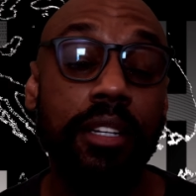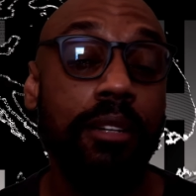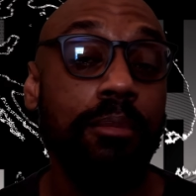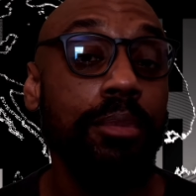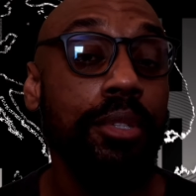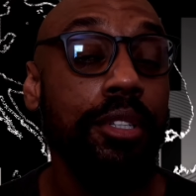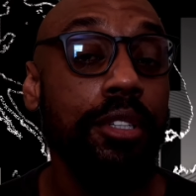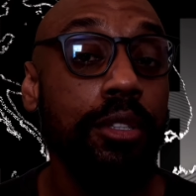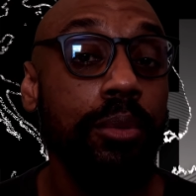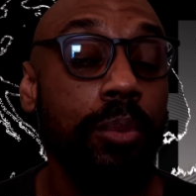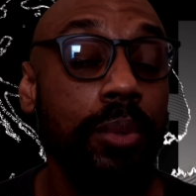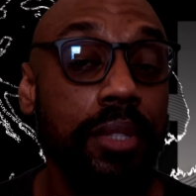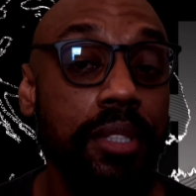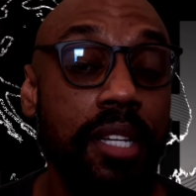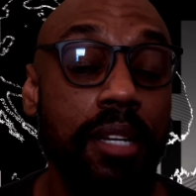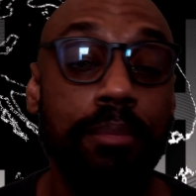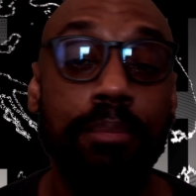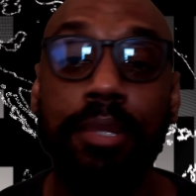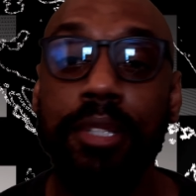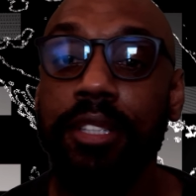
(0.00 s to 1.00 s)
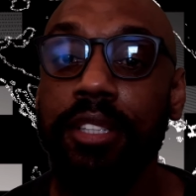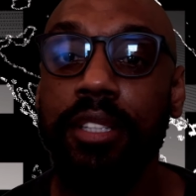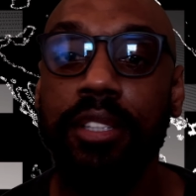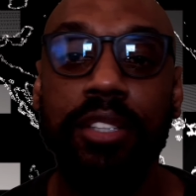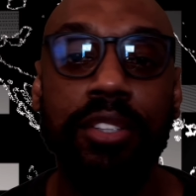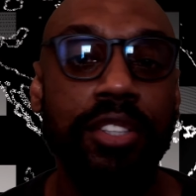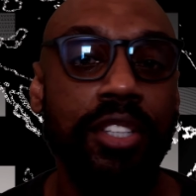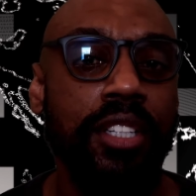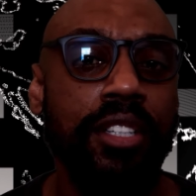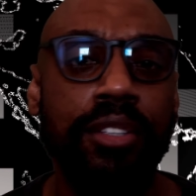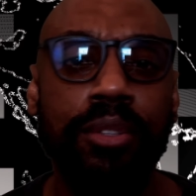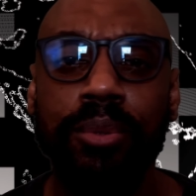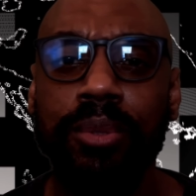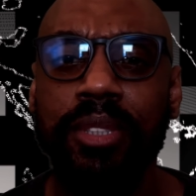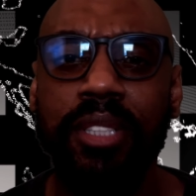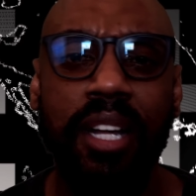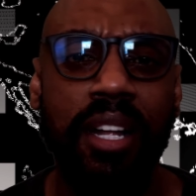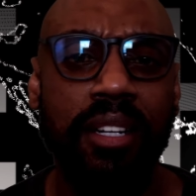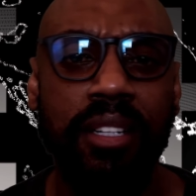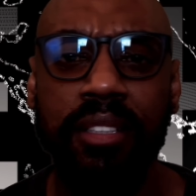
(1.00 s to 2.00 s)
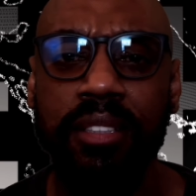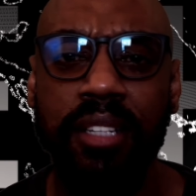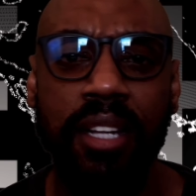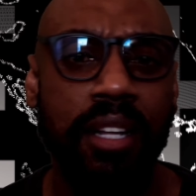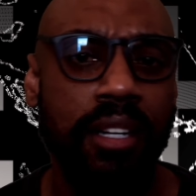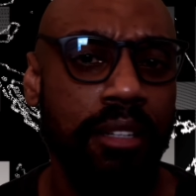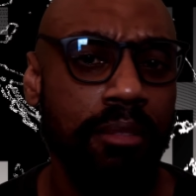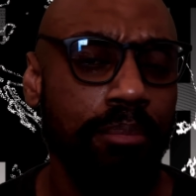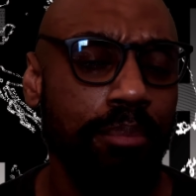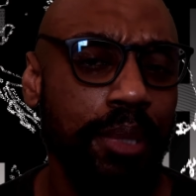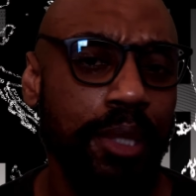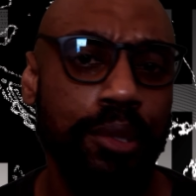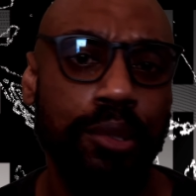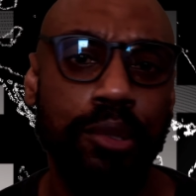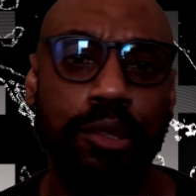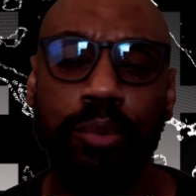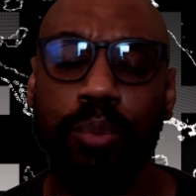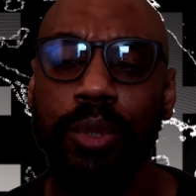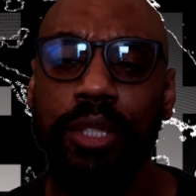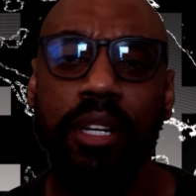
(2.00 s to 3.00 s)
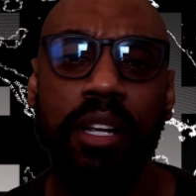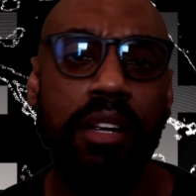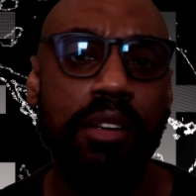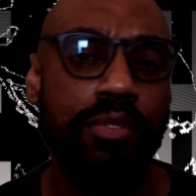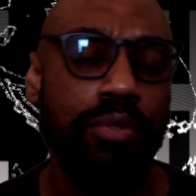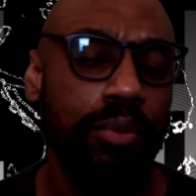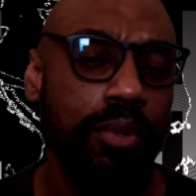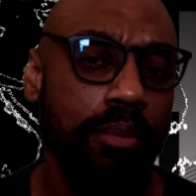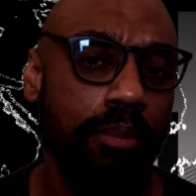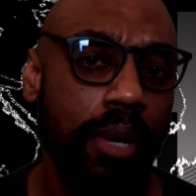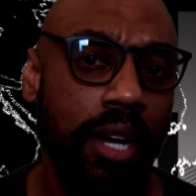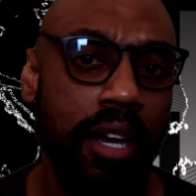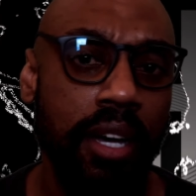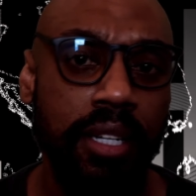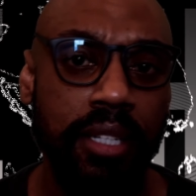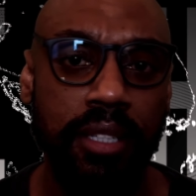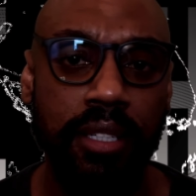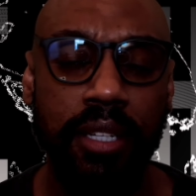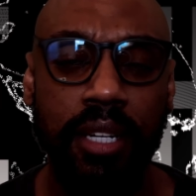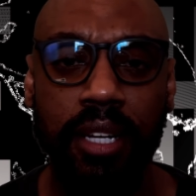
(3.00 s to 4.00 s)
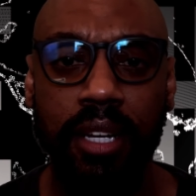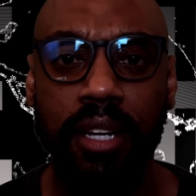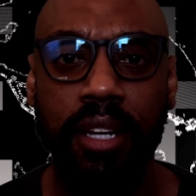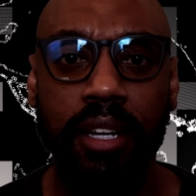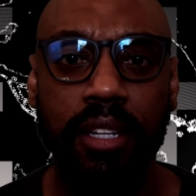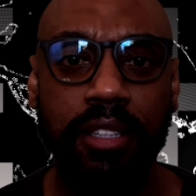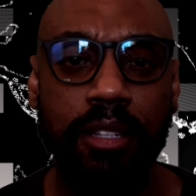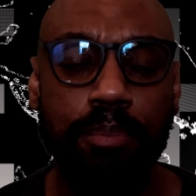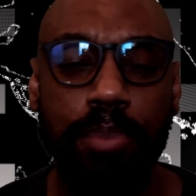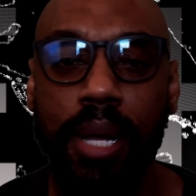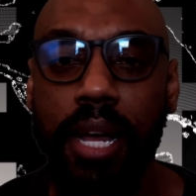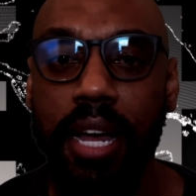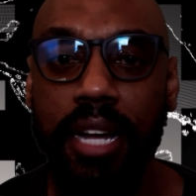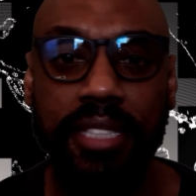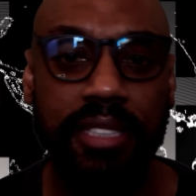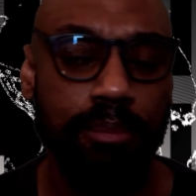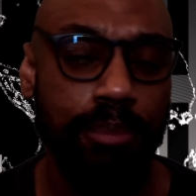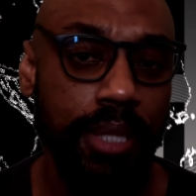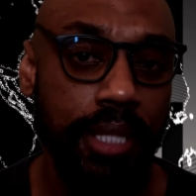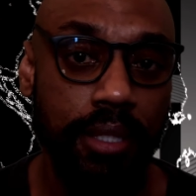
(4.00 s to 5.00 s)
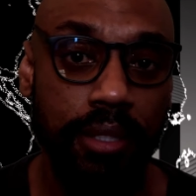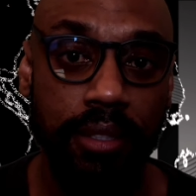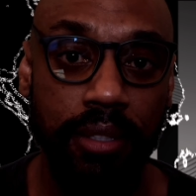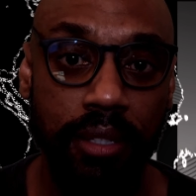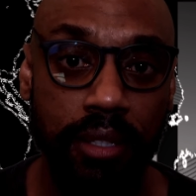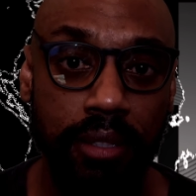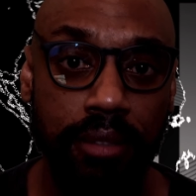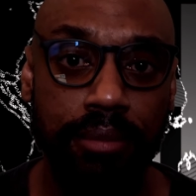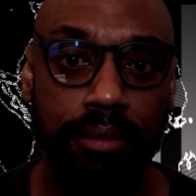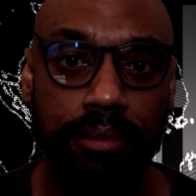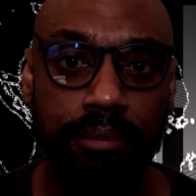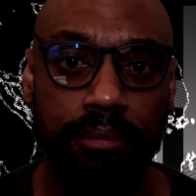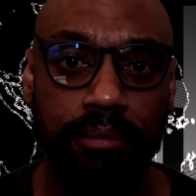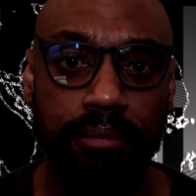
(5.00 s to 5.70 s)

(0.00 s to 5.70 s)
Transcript: I'm good with that. But just share those dollar bills with everybody. The pie is big enough.